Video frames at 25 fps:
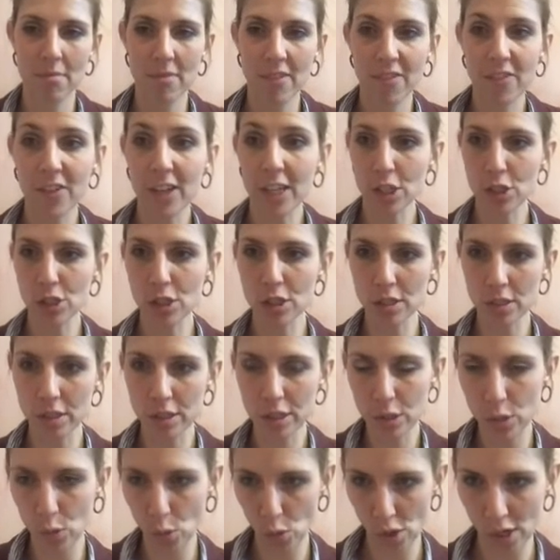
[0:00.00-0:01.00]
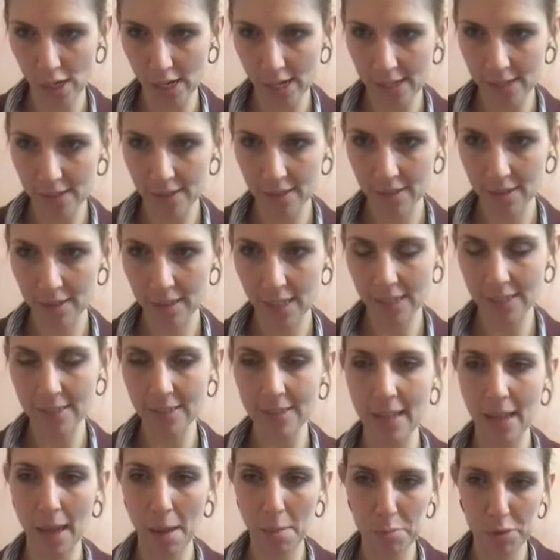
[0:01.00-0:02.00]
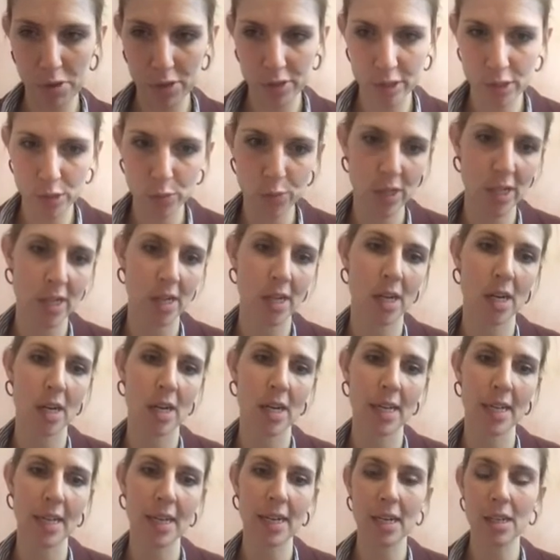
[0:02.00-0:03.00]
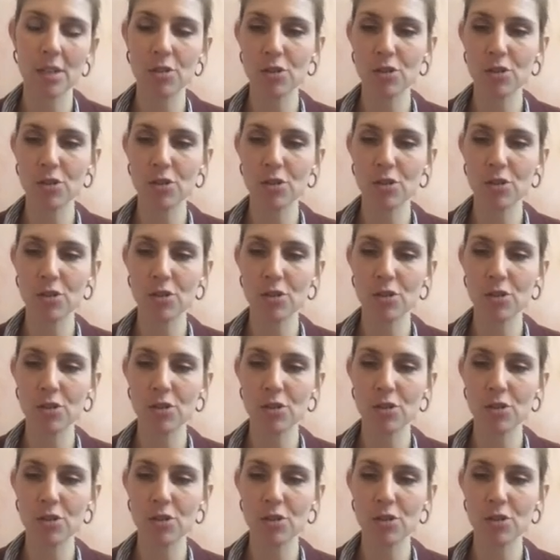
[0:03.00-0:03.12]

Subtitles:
fictional stories, examples where in